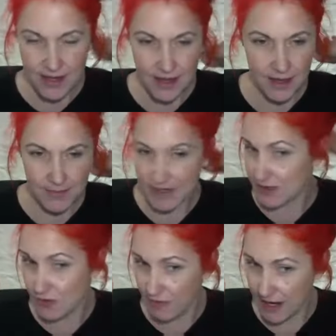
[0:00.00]
it's
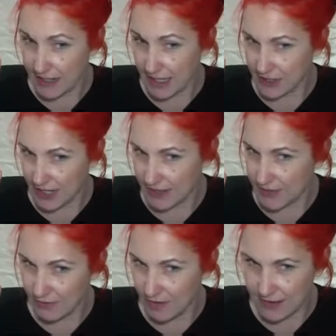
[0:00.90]
not red, hashtag it's
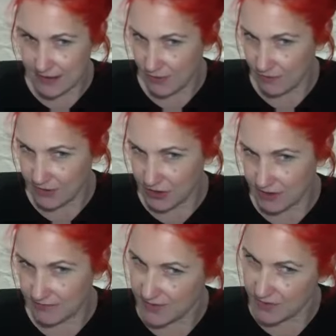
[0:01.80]
not red, it's orange
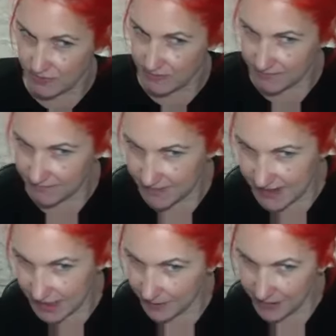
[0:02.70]
and sort of
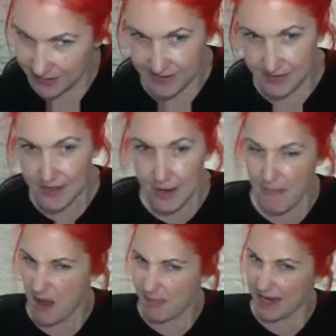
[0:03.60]
cyclamen,
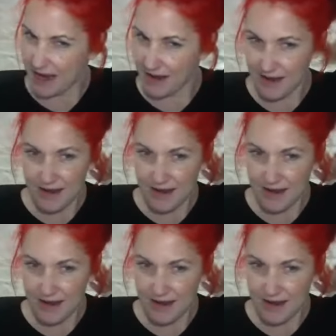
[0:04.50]
purpley colour.